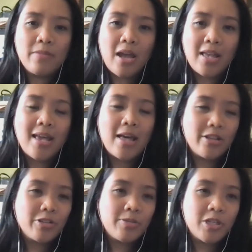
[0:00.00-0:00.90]

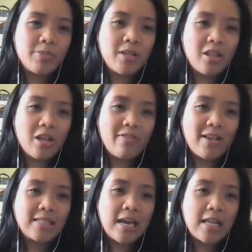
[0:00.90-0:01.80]
There's just been a lot of
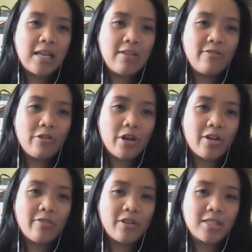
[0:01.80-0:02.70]
anxiety
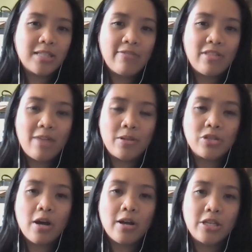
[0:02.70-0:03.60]
for the staff that I've been
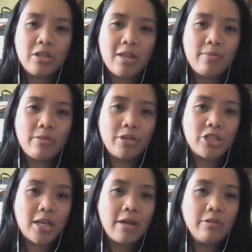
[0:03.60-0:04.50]
talking to, that I've been
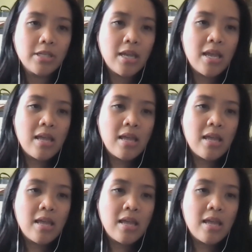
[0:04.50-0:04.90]
reaching out.